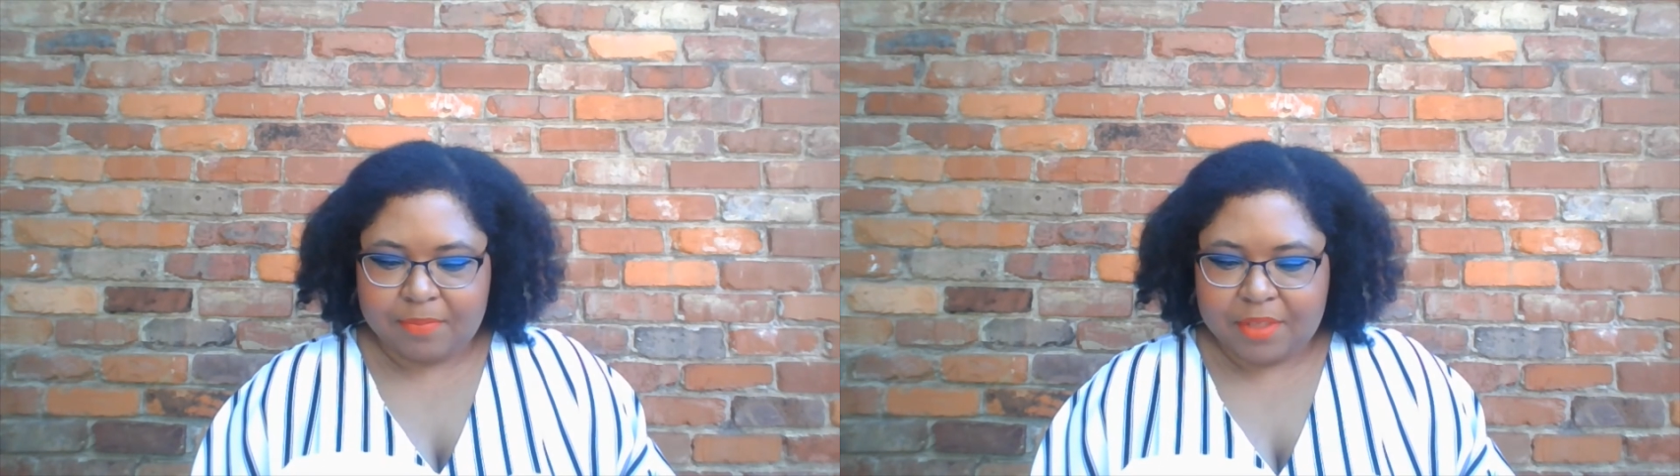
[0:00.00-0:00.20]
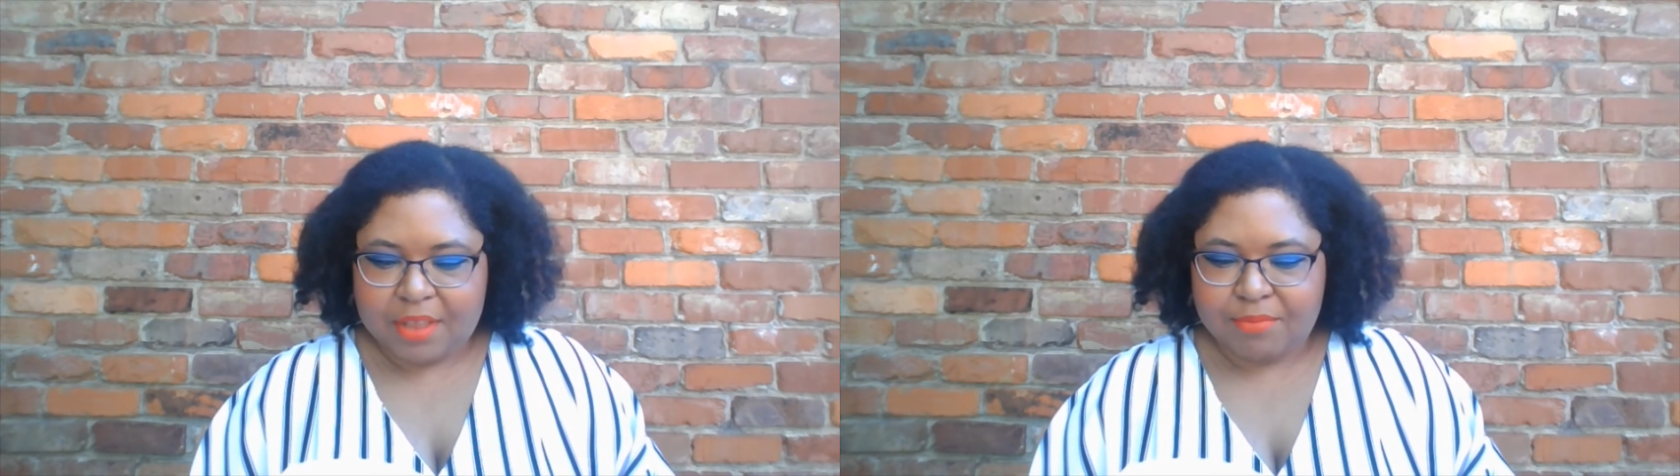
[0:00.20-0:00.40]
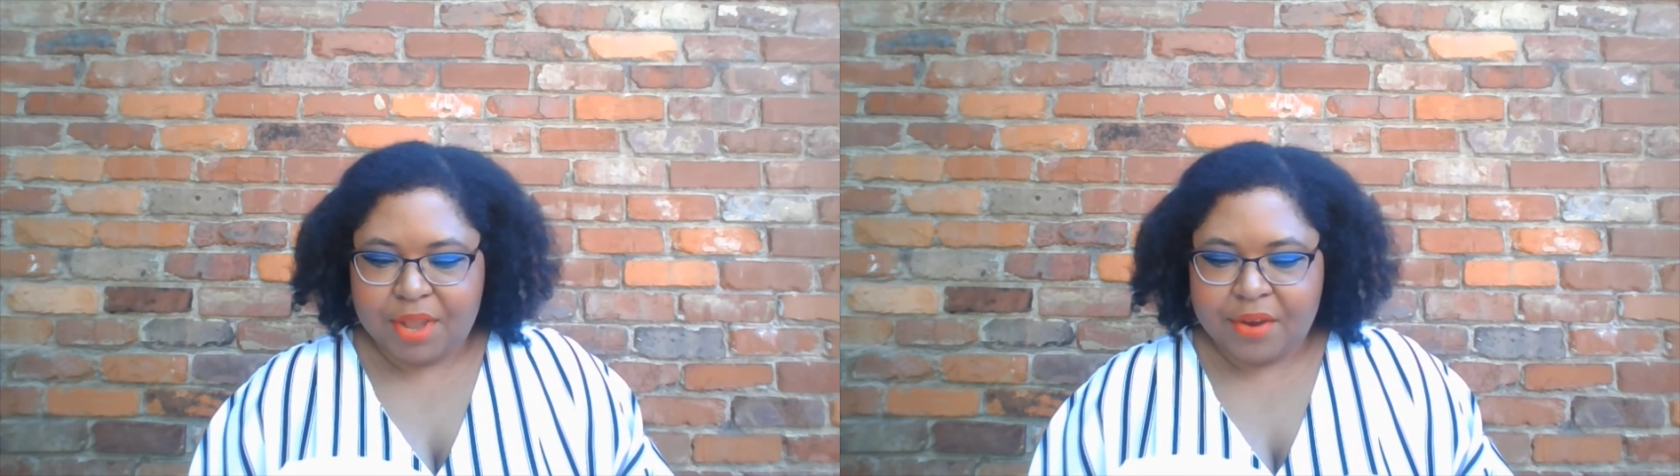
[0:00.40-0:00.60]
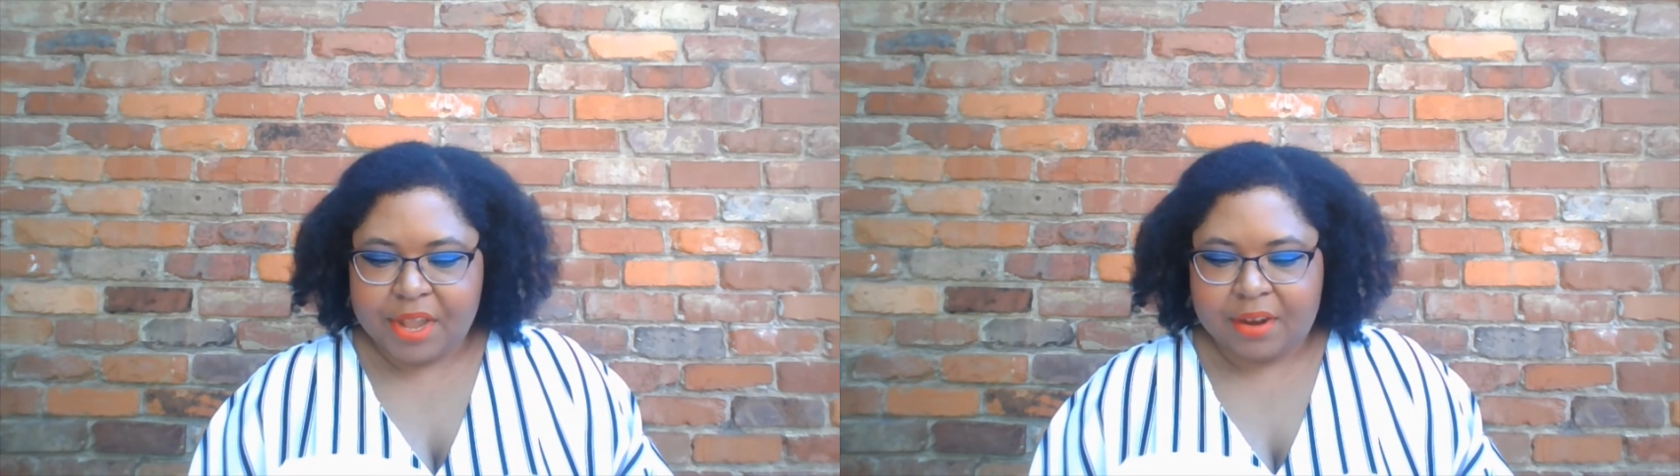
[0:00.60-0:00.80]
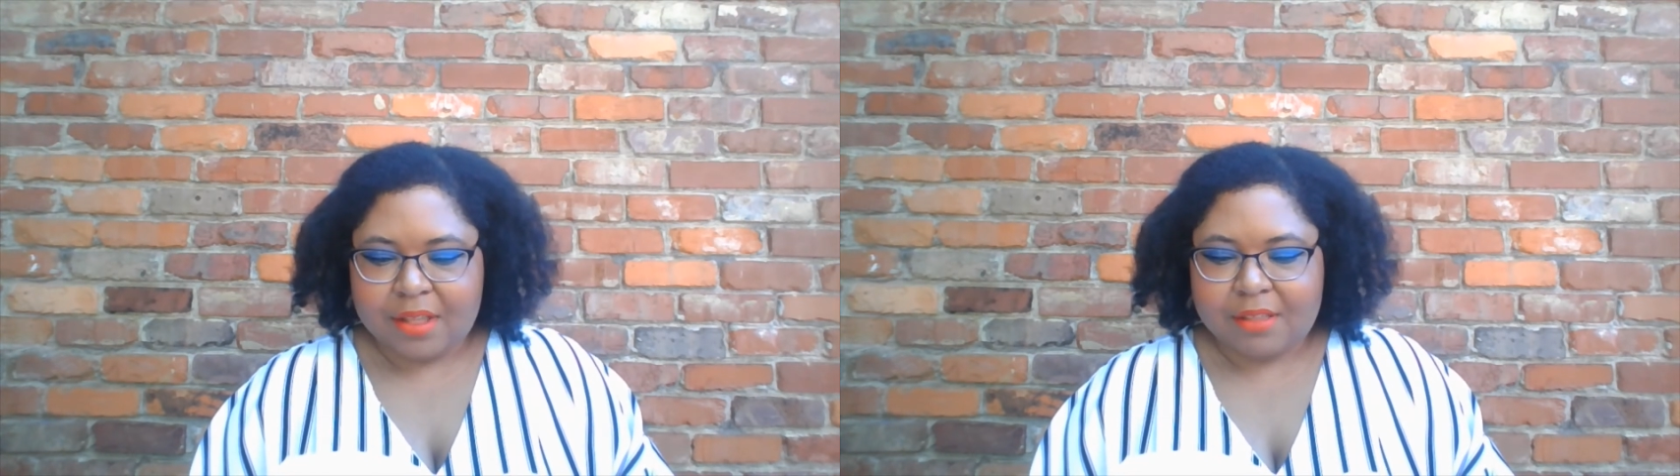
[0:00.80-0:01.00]
in
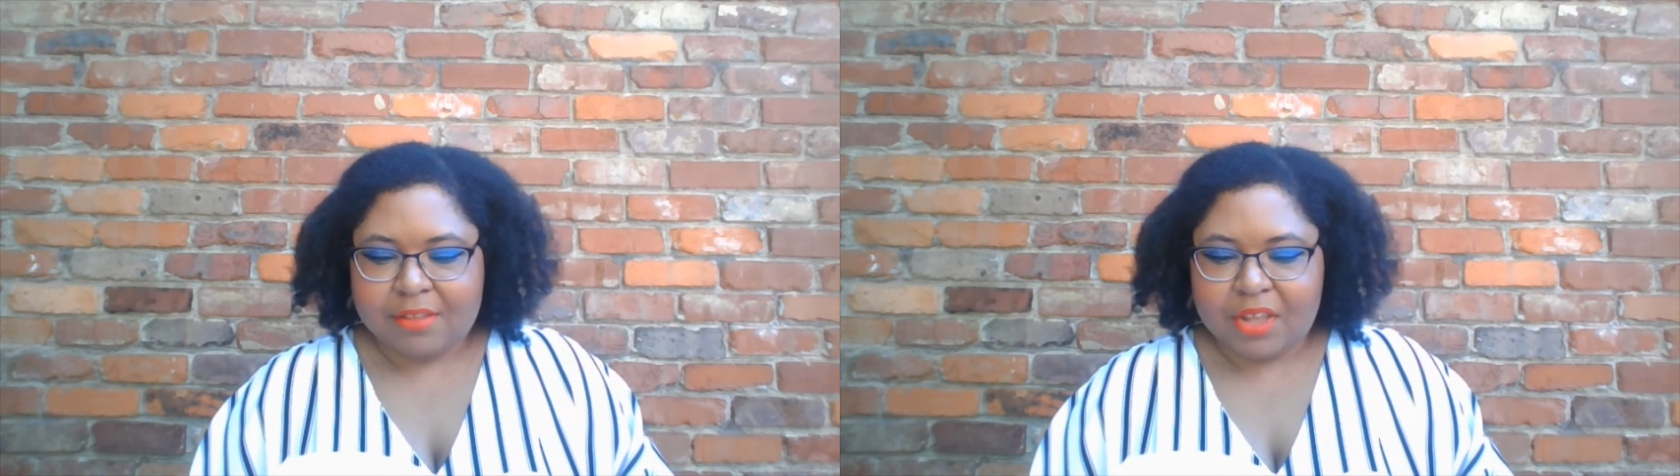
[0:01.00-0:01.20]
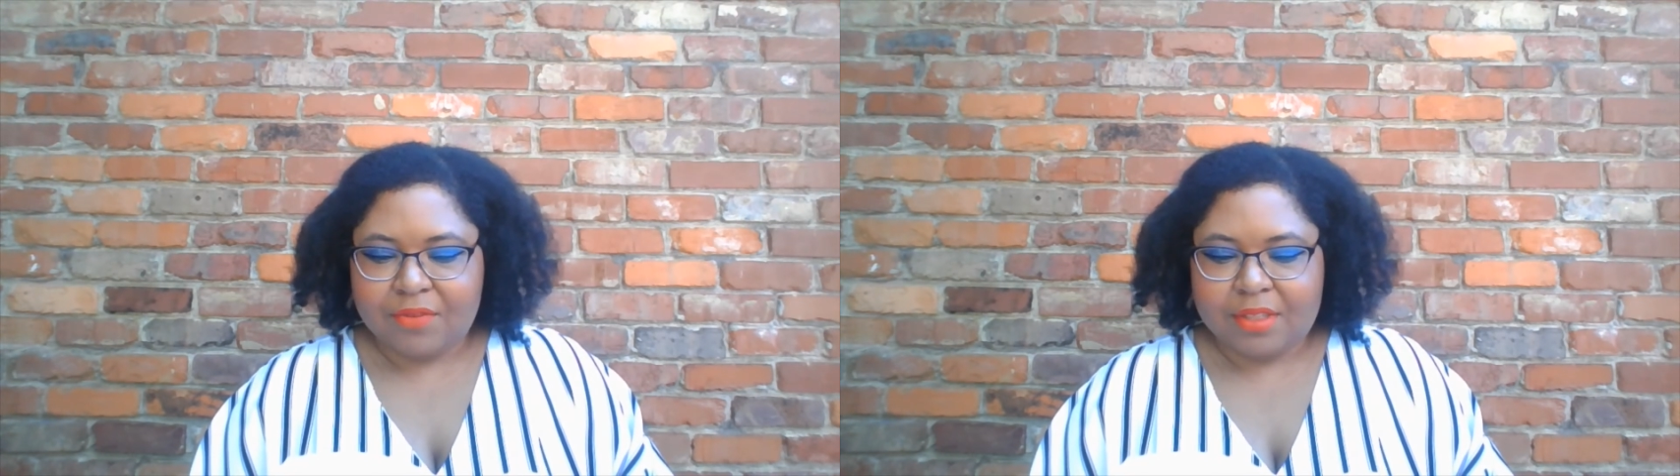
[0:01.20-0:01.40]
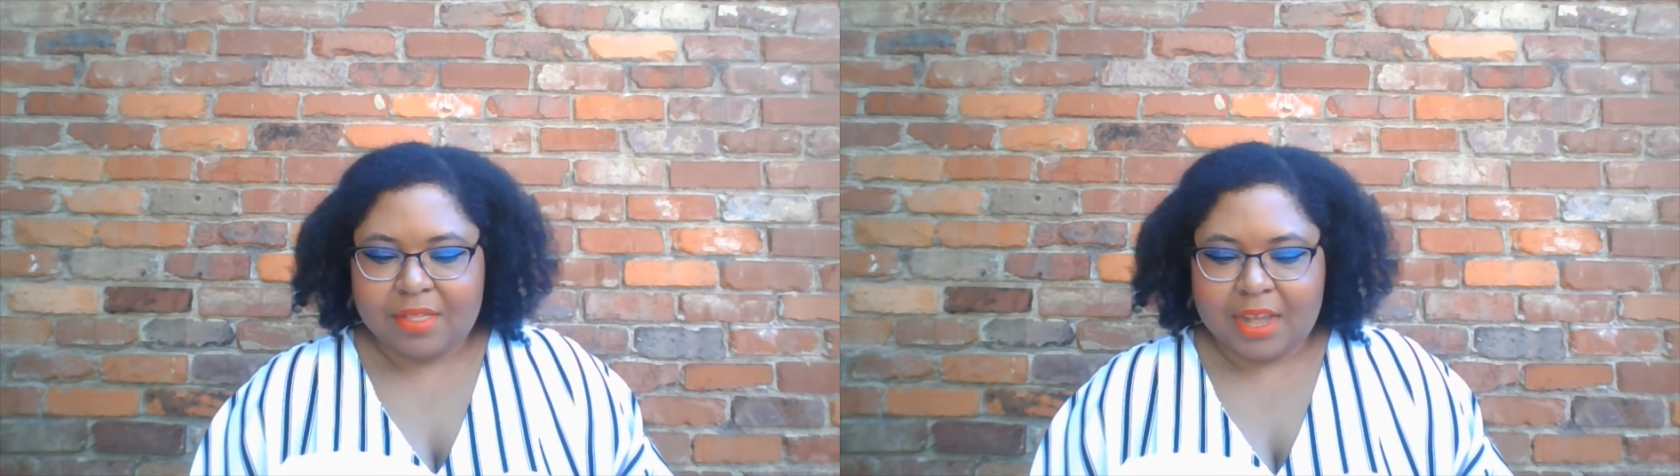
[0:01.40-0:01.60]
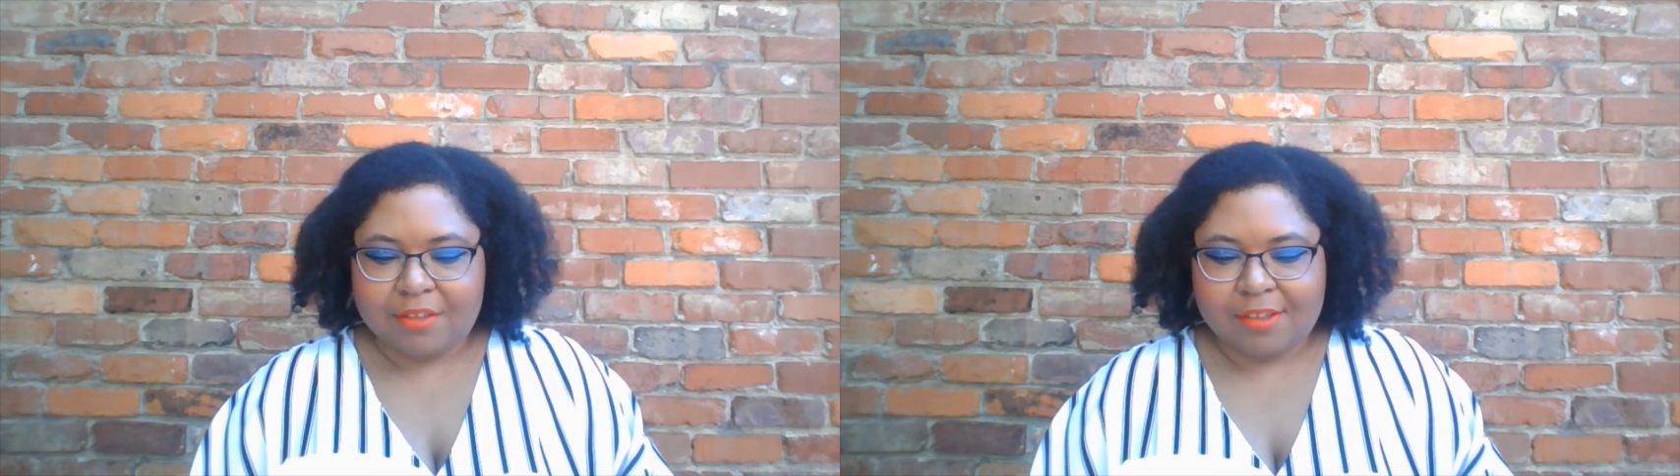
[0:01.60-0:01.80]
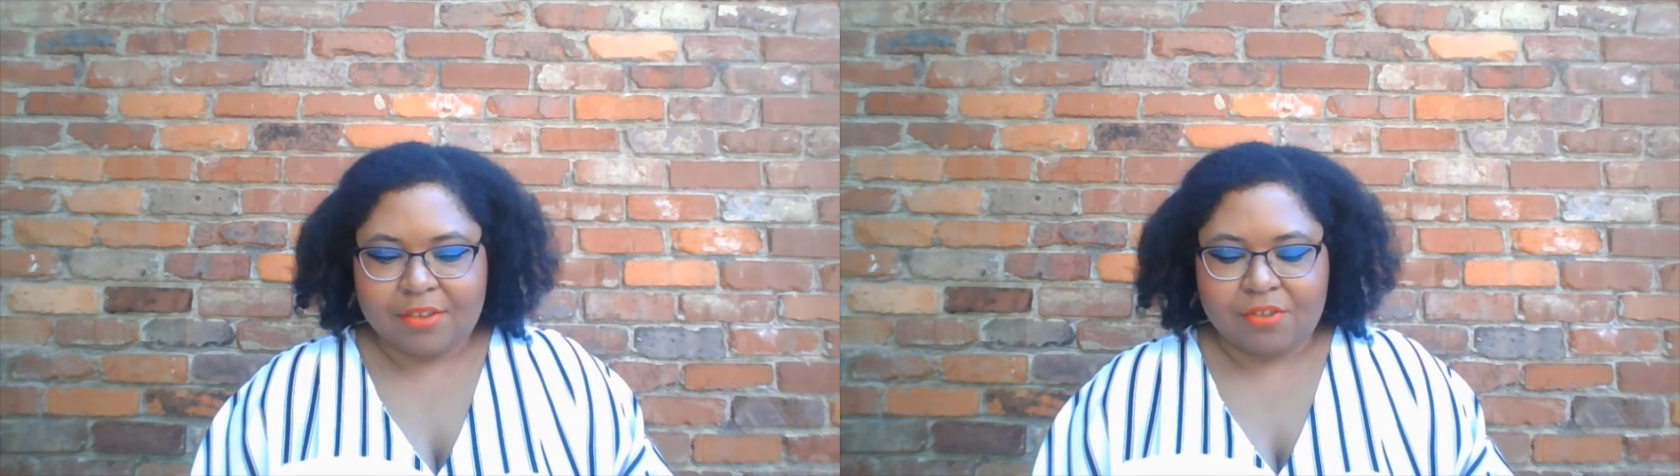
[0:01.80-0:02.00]
Marion, 7,000